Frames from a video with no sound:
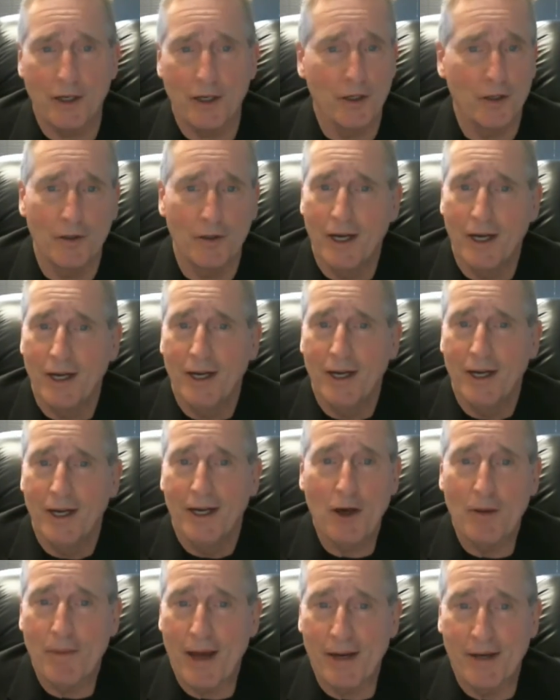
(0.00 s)
your
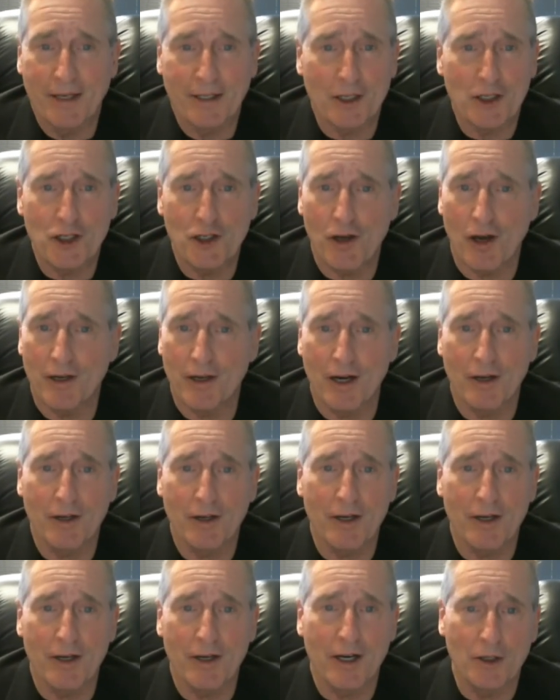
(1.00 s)
Kelly Benedict and Sean
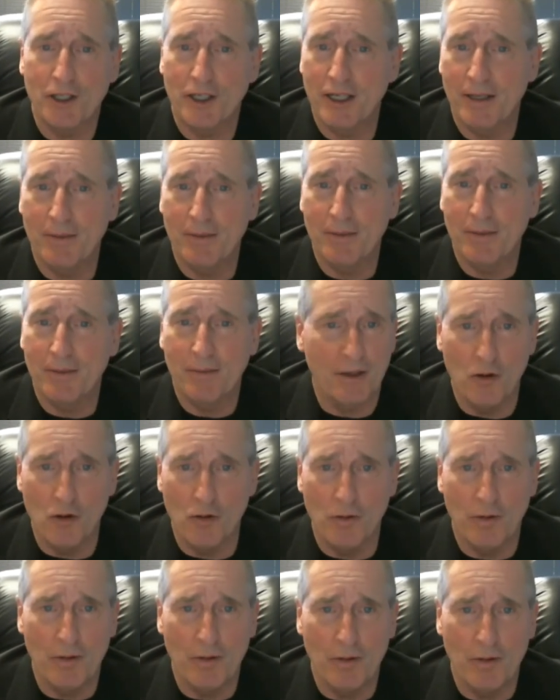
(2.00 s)
Hart and your team
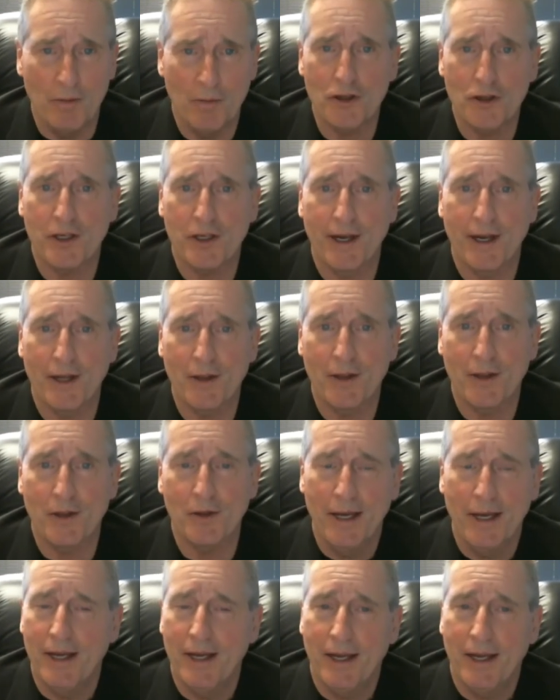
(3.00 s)
who put this together.